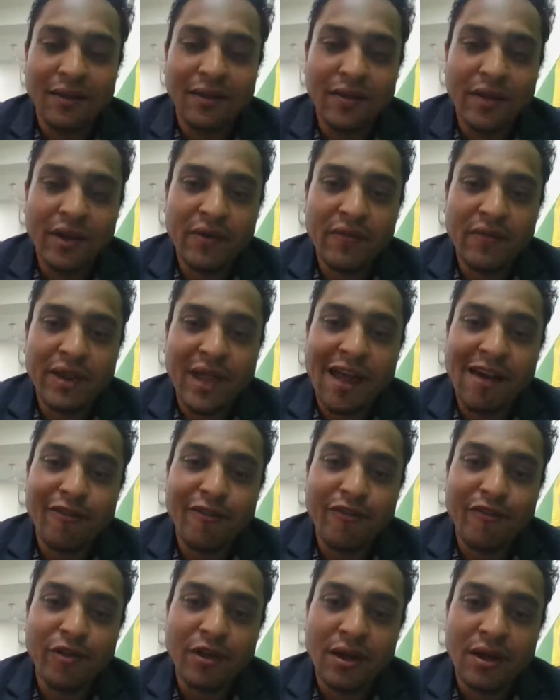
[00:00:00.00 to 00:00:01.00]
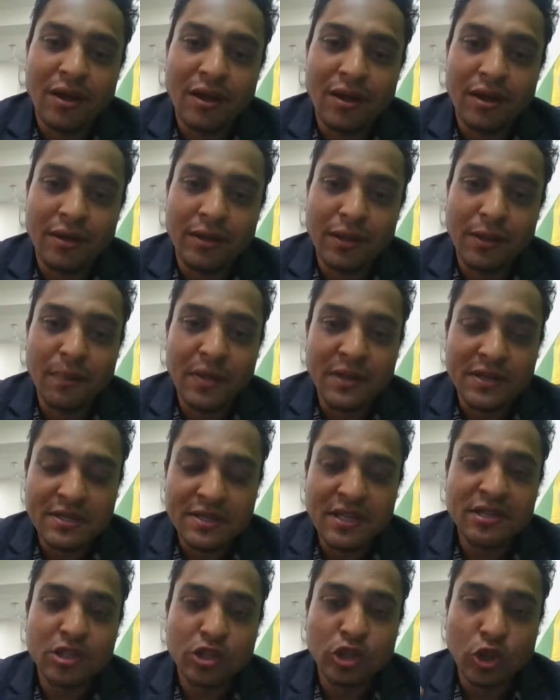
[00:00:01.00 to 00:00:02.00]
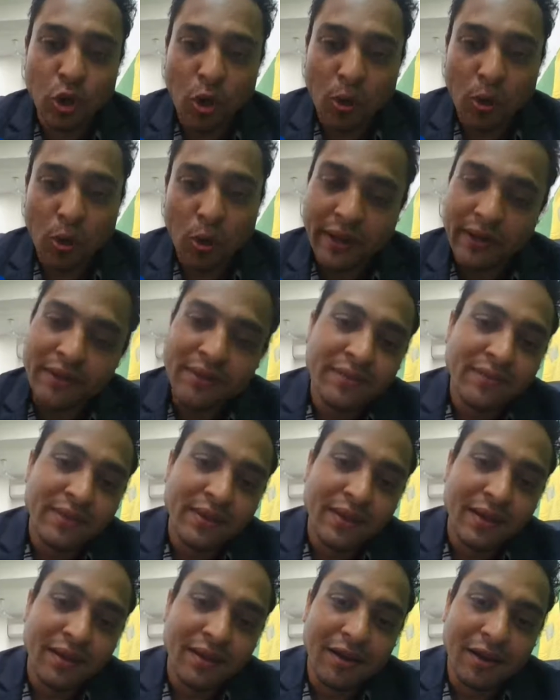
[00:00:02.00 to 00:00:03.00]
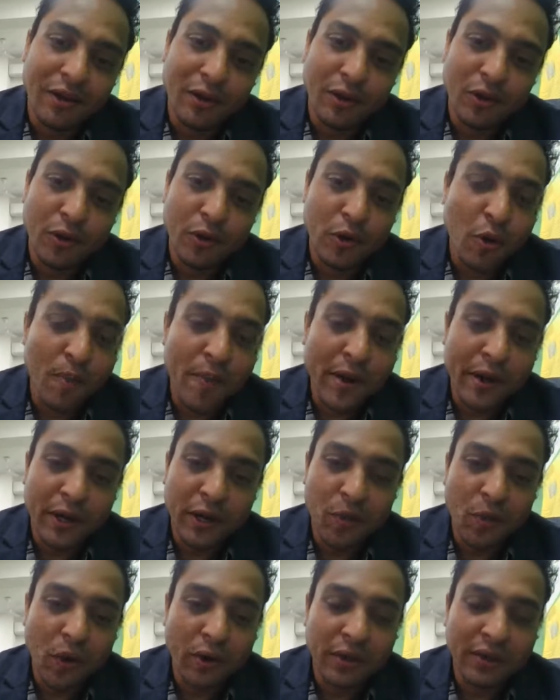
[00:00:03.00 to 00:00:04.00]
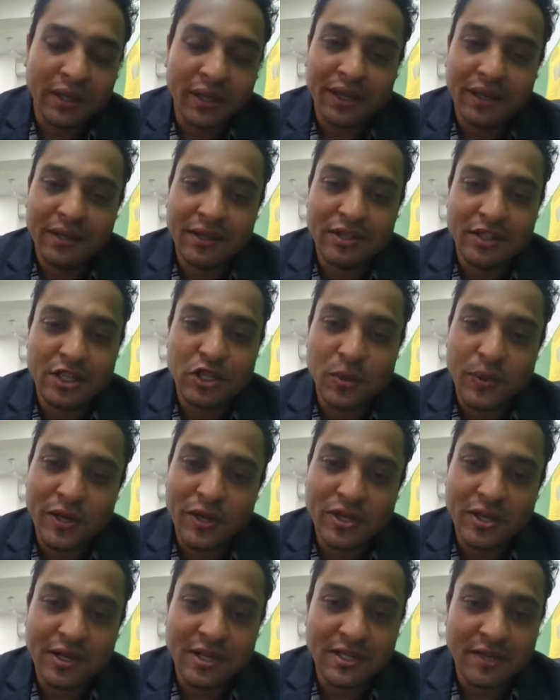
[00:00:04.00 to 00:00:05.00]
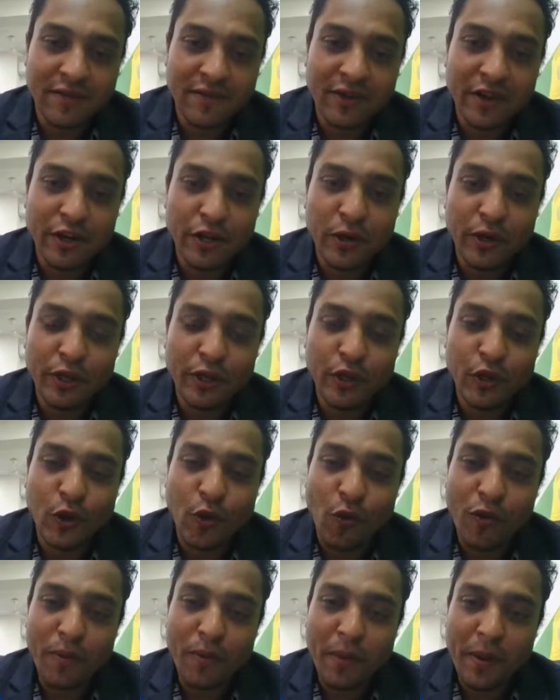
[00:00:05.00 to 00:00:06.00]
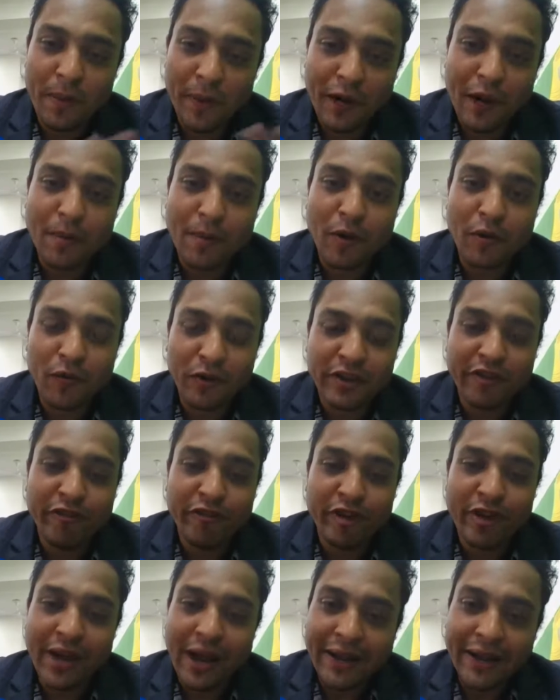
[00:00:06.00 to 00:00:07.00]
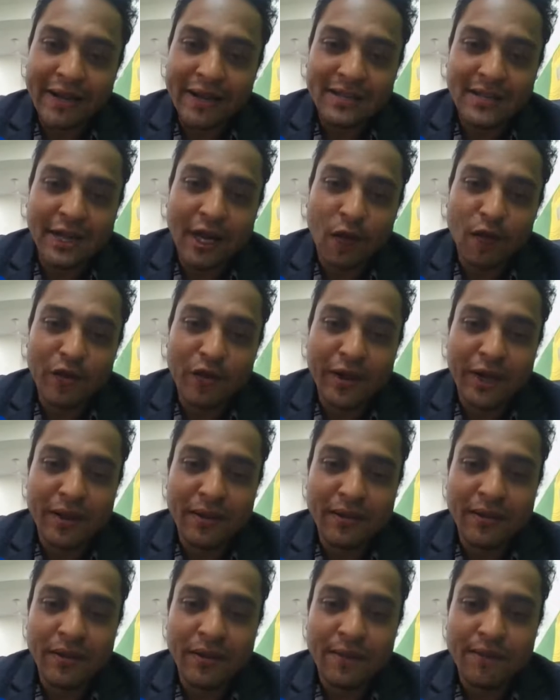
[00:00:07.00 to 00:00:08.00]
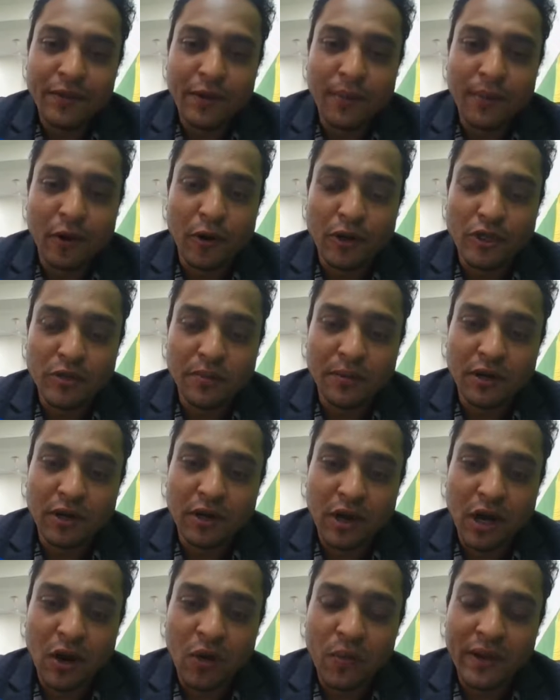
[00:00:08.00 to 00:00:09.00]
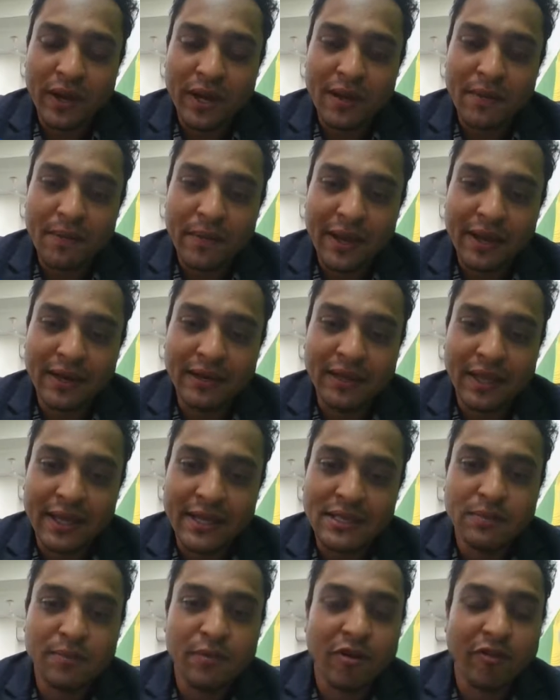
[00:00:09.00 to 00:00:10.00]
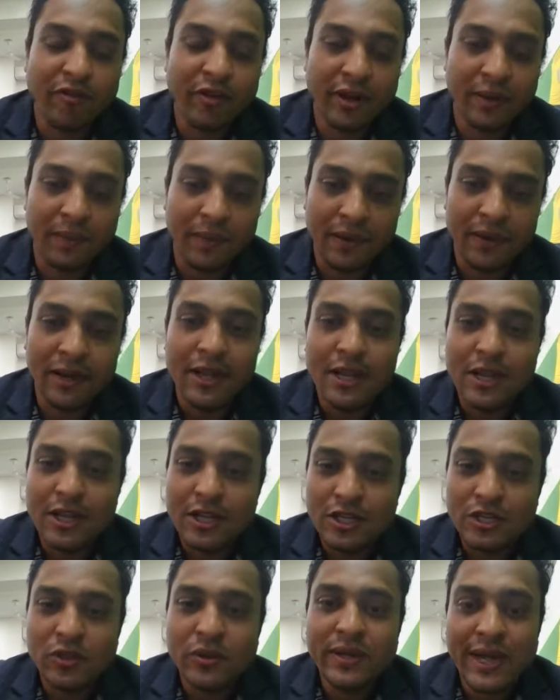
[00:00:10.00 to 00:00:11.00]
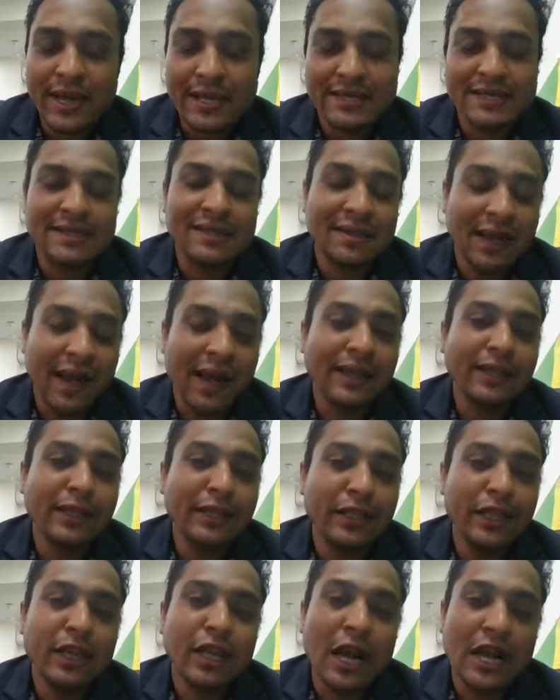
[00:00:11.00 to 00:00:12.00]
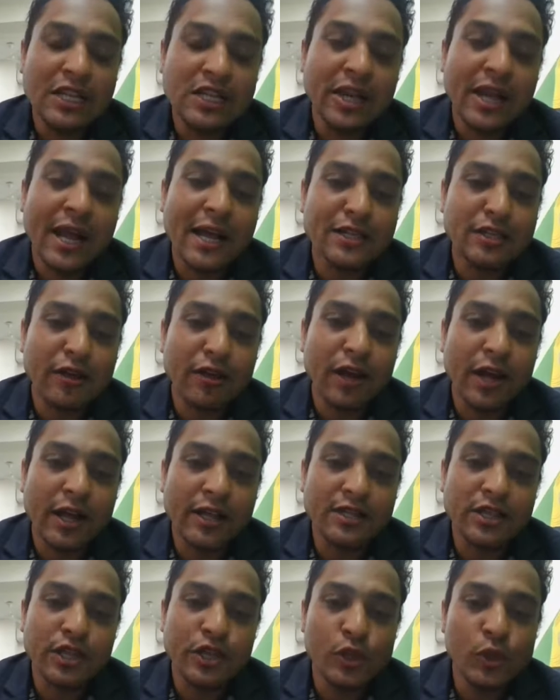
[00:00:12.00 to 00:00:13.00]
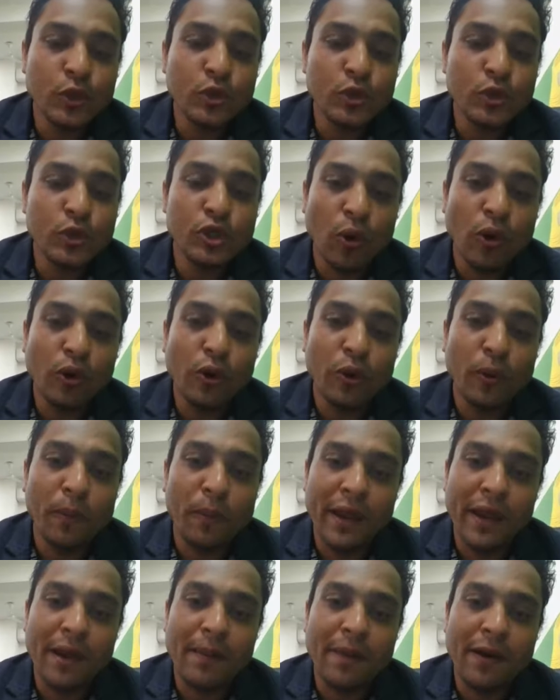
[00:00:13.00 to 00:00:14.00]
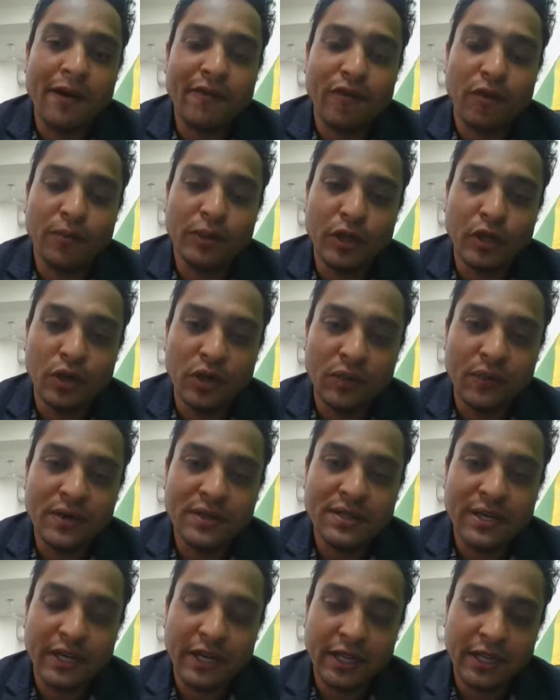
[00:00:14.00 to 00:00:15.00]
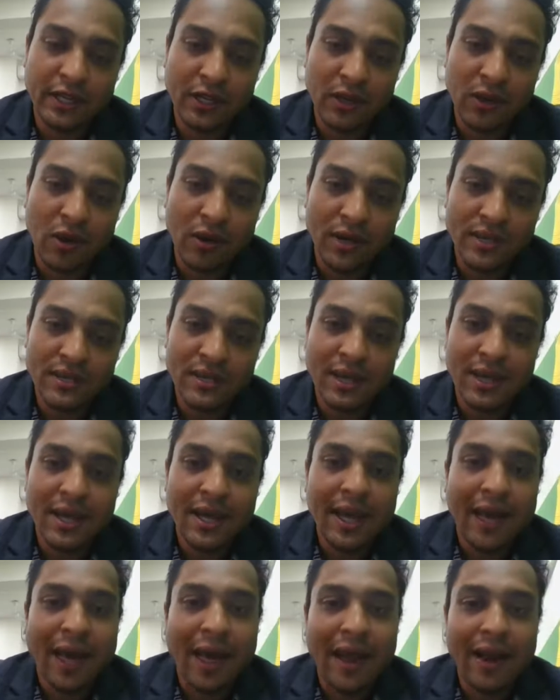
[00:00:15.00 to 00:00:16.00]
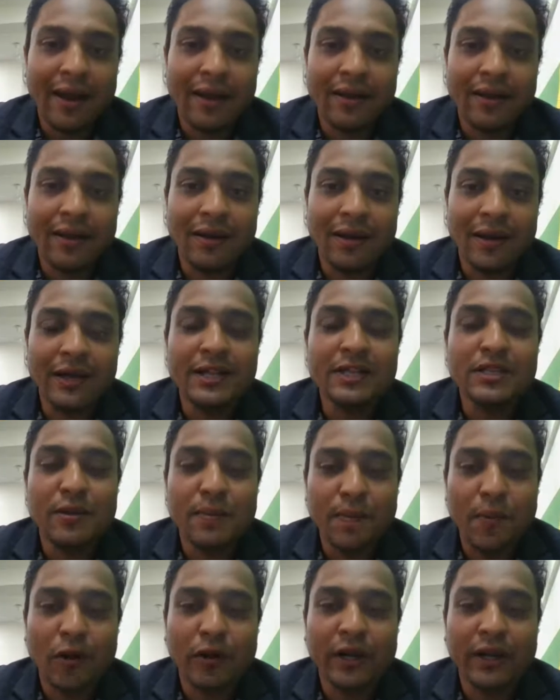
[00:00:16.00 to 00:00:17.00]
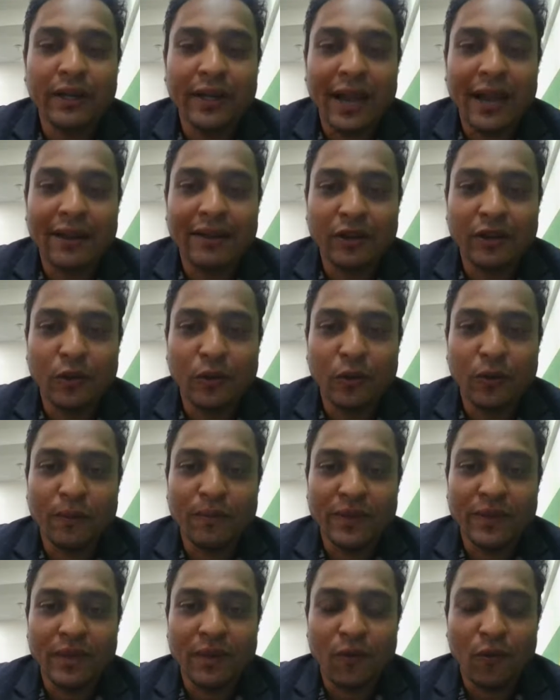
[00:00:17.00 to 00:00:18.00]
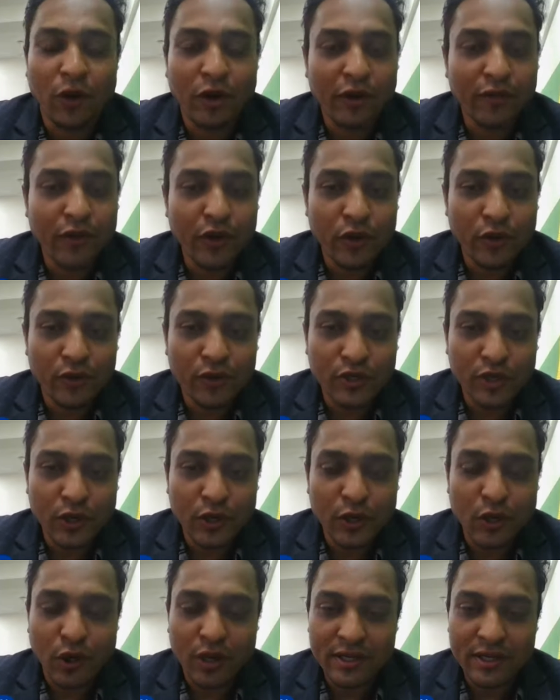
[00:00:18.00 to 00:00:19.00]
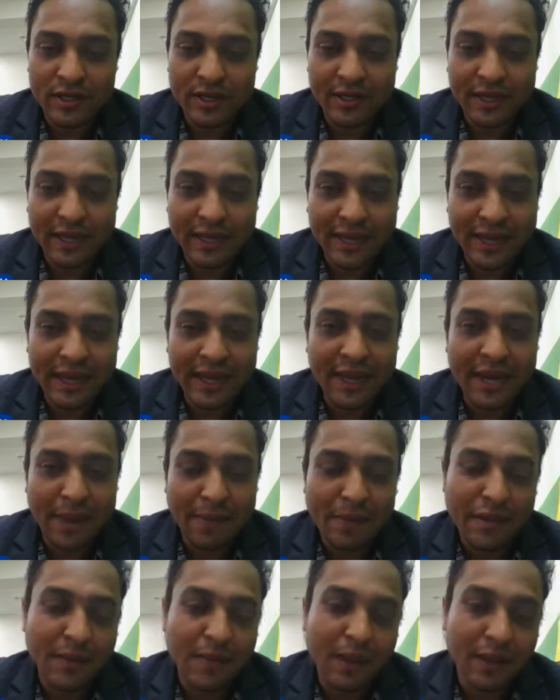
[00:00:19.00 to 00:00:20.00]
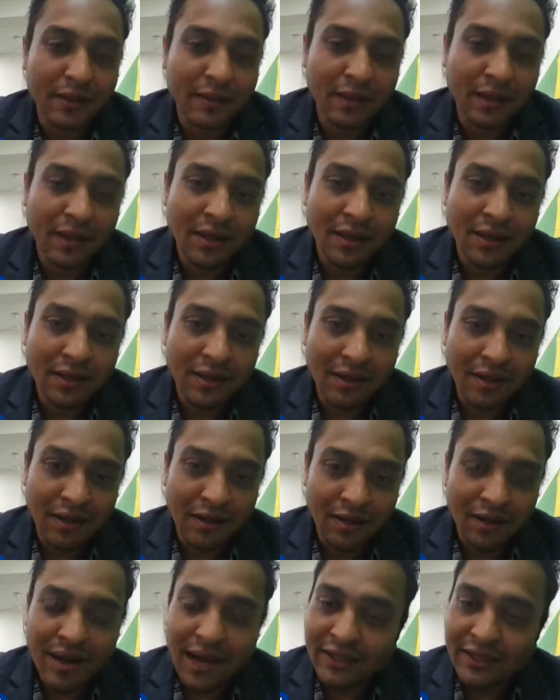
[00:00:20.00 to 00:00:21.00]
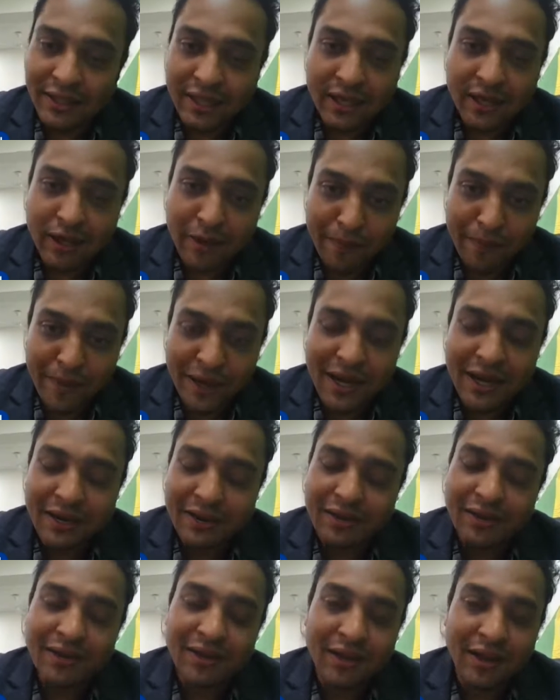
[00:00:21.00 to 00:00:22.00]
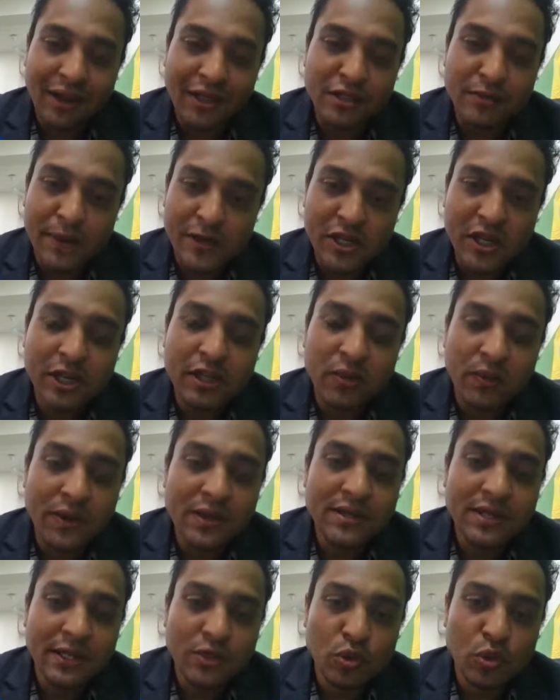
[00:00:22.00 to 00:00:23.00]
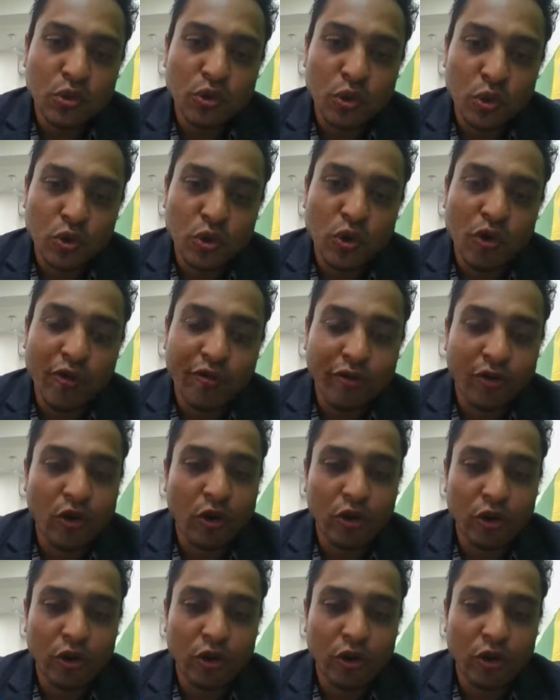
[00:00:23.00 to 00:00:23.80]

uh, where we have uh, the business throbbing uh, you know no matter what the situation is even during the covid people come out with different ideas at how we can prosper how we can make things profitable so yes i think the culture has a has a huge role to play apart from the university and the college and uh, it is important that you know whatever university college that are there in ahmedabad uh, gandhinagar belt especially the ones that those who offer